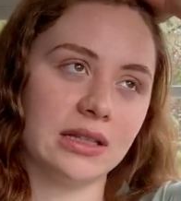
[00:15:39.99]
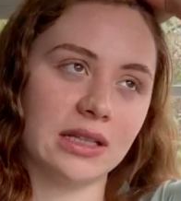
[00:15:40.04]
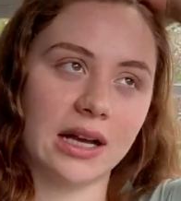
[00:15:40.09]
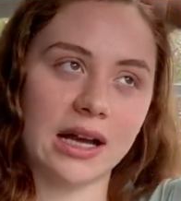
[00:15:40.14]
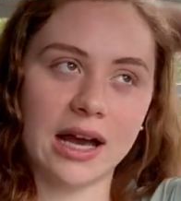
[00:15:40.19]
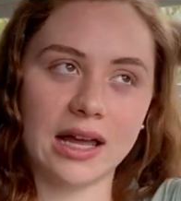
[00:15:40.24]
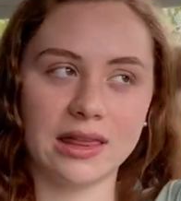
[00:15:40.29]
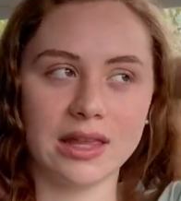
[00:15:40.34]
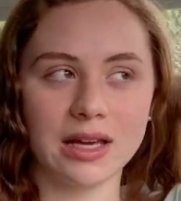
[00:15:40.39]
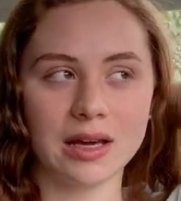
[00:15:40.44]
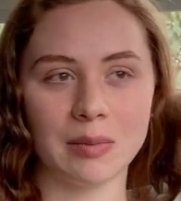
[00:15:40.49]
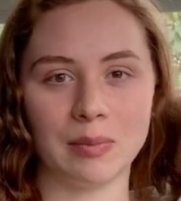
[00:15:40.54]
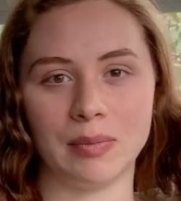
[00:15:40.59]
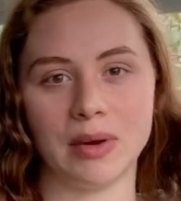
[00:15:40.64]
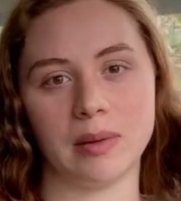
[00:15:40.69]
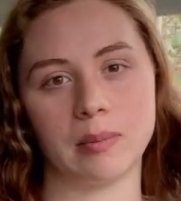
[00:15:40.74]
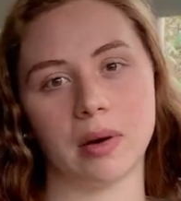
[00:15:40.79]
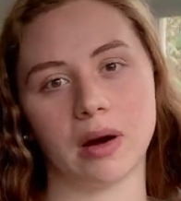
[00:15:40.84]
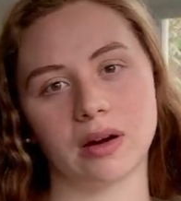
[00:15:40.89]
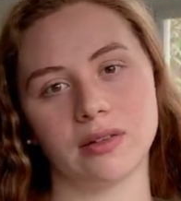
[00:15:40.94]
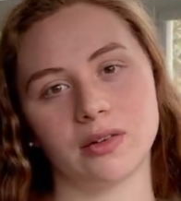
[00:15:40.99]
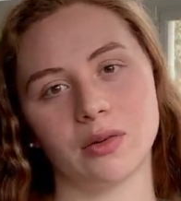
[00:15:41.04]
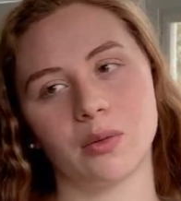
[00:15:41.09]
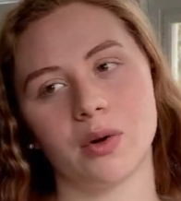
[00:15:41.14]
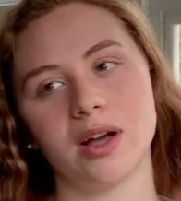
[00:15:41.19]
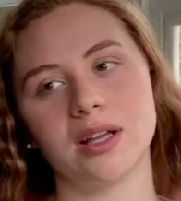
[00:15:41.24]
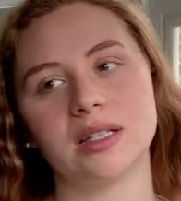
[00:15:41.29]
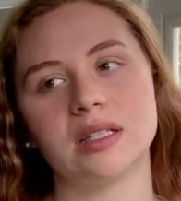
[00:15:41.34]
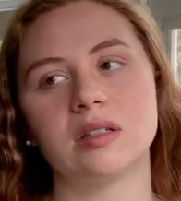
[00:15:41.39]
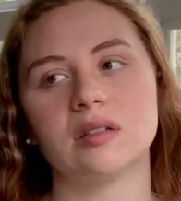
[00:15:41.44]
Like I think a big part of it
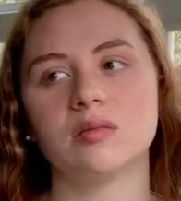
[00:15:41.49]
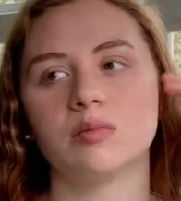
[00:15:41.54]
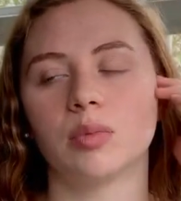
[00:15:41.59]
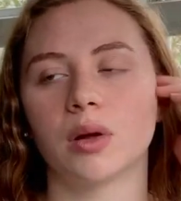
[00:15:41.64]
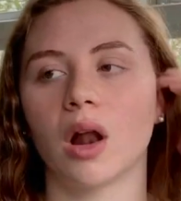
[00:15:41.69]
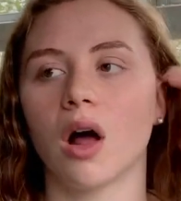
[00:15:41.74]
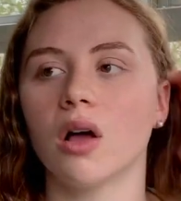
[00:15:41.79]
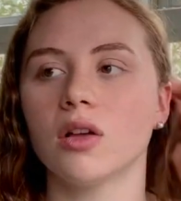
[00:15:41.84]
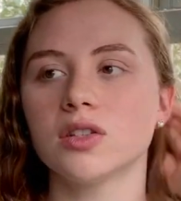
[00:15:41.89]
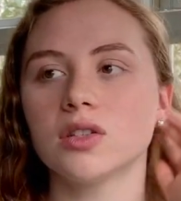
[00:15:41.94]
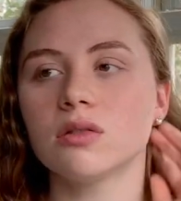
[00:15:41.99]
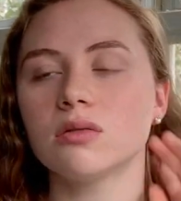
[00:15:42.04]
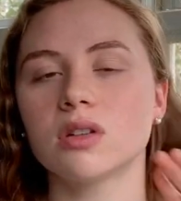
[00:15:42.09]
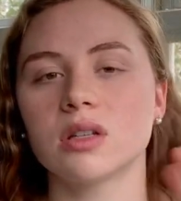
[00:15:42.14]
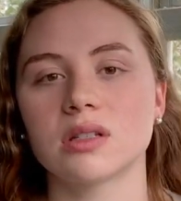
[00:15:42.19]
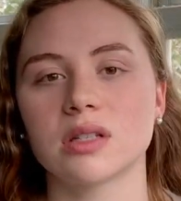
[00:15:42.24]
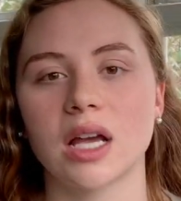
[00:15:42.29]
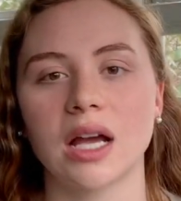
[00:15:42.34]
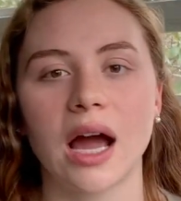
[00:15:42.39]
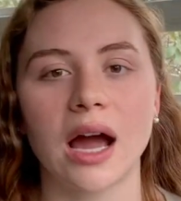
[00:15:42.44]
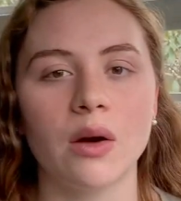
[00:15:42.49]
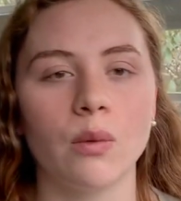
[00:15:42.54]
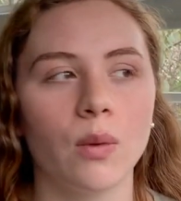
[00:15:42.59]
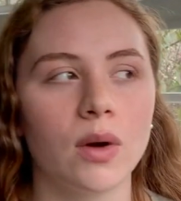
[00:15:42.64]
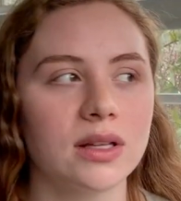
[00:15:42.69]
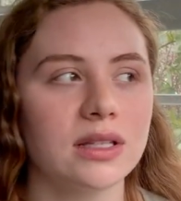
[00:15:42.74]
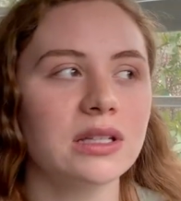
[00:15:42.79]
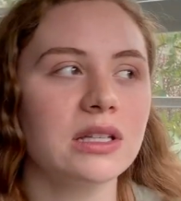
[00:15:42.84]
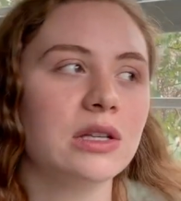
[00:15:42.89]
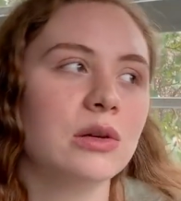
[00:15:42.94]
was, but also just like I
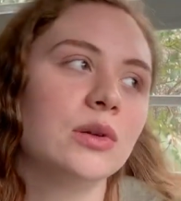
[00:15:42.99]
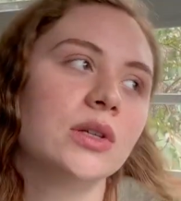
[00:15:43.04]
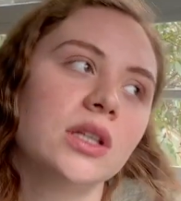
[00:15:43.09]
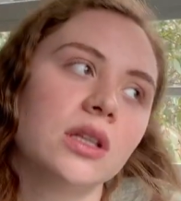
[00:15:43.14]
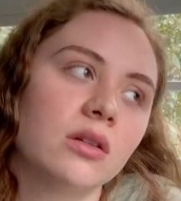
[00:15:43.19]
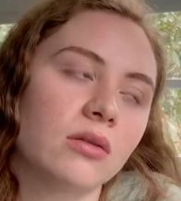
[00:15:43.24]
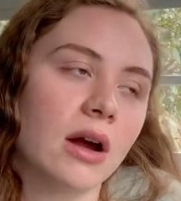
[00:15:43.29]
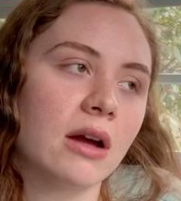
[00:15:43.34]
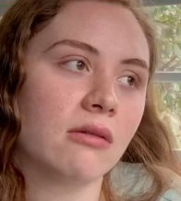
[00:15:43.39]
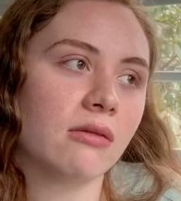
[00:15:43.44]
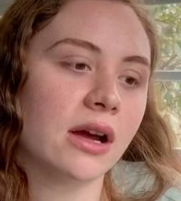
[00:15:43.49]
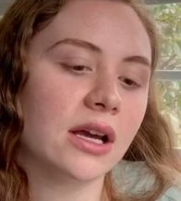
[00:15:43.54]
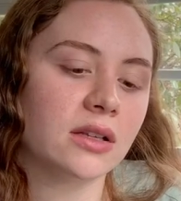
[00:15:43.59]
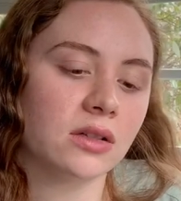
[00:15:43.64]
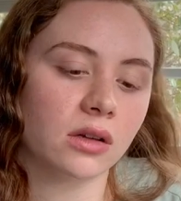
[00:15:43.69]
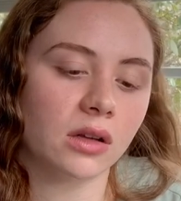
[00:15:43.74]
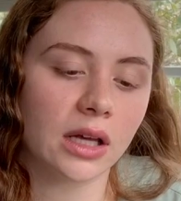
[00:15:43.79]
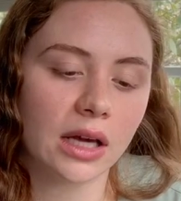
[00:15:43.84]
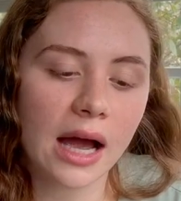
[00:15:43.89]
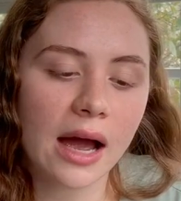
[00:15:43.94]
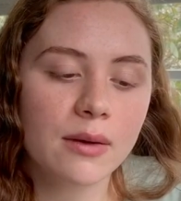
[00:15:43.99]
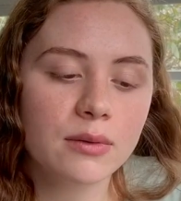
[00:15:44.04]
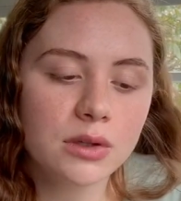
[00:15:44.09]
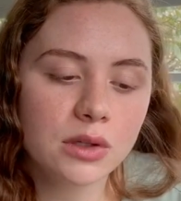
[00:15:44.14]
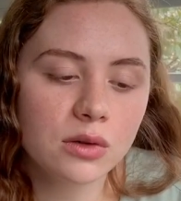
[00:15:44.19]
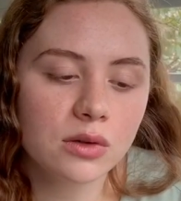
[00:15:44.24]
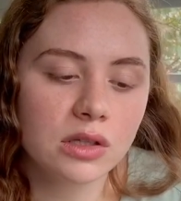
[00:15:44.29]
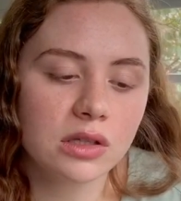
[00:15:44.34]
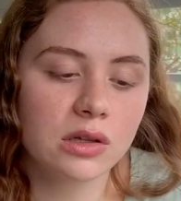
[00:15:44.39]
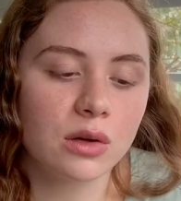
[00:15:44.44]
wasn't using the right razor. Like I was
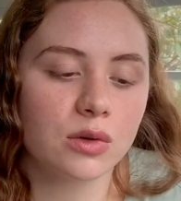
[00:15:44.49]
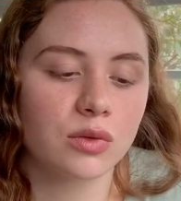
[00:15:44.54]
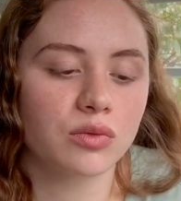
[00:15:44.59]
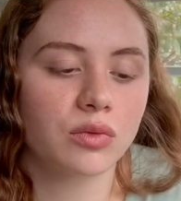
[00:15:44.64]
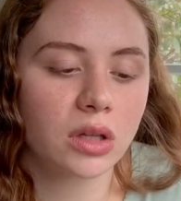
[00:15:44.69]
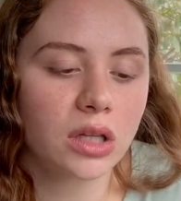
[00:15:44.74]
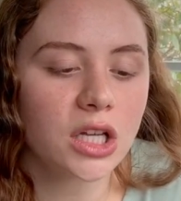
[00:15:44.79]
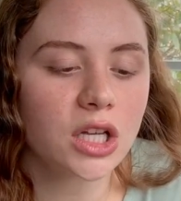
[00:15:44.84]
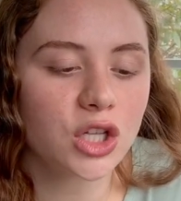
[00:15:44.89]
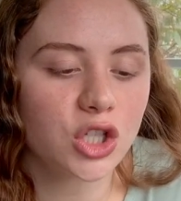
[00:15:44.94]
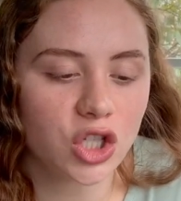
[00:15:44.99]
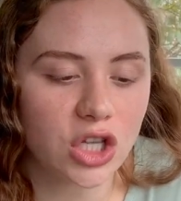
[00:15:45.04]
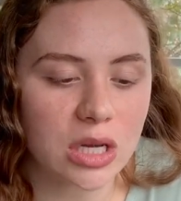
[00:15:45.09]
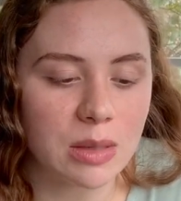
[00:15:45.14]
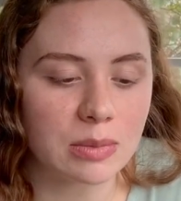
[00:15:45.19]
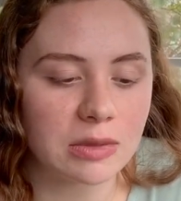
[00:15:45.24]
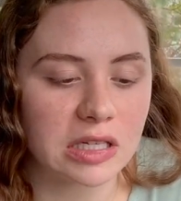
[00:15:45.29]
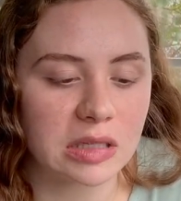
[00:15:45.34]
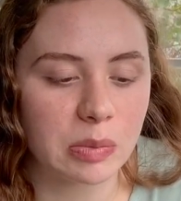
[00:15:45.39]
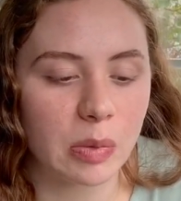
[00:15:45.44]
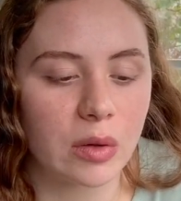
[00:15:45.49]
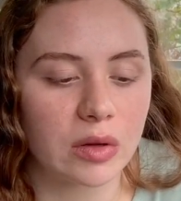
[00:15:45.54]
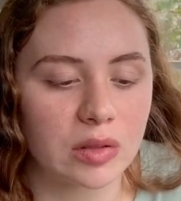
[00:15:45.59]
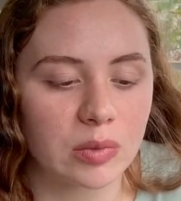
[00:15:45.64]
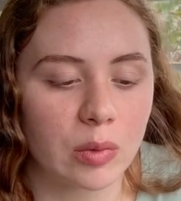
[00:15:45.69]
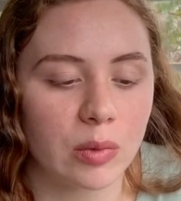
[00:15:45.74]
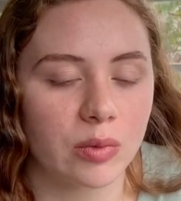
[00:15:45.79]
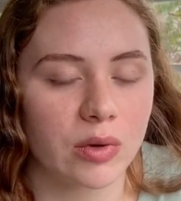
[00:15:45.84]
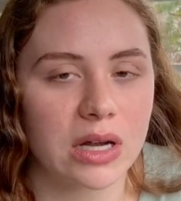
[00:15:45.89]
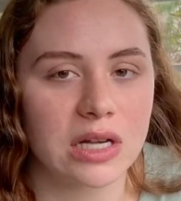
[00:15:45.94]
using those really cheap
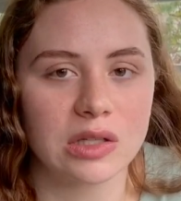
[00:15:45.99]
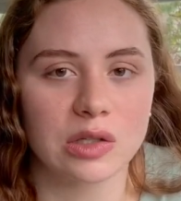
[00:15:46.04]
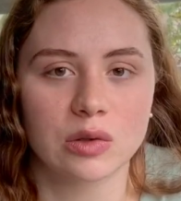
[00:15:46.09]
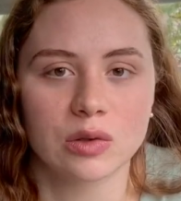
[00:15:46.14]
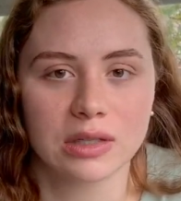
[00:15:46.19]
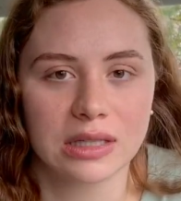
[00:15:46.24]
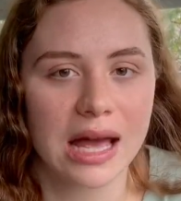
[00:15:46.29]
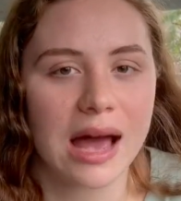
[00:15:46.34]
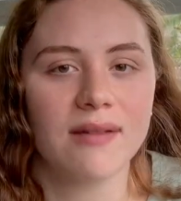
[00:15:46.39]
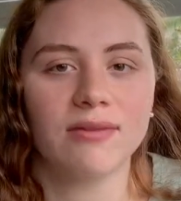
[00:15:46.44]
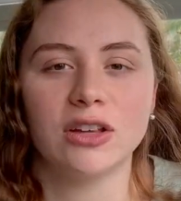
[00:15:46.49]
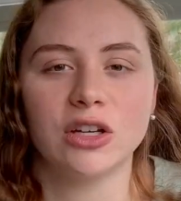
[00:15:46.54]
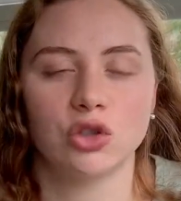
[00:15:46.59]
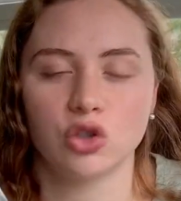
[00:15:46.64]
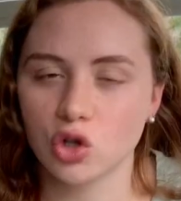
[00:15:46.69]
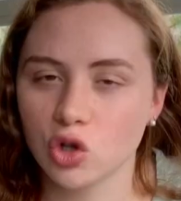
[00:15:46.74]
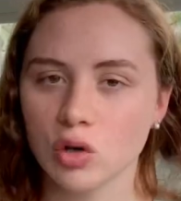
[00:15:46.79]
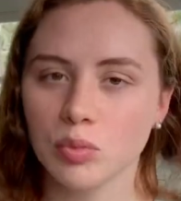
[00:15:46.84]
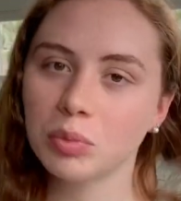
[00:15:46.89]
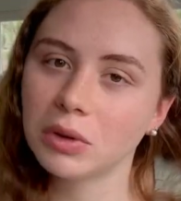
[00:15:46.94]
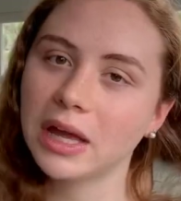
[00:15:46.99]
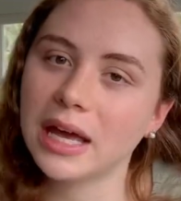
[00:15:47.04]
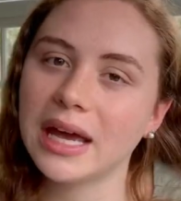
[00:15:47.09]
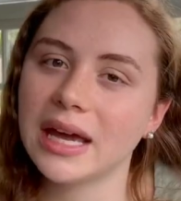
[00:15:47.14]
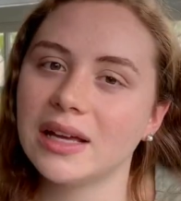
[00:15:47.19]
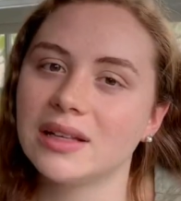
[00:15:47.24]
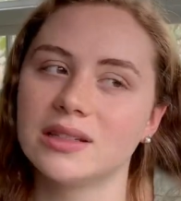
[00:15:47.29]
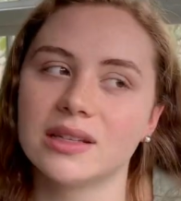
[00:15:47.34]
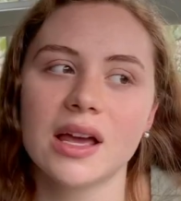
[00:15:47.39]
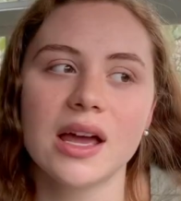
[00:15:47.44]
disposable razors that have like 2
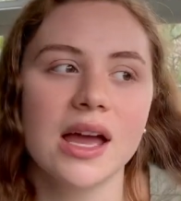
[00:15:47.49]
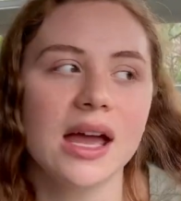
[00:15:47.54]
blades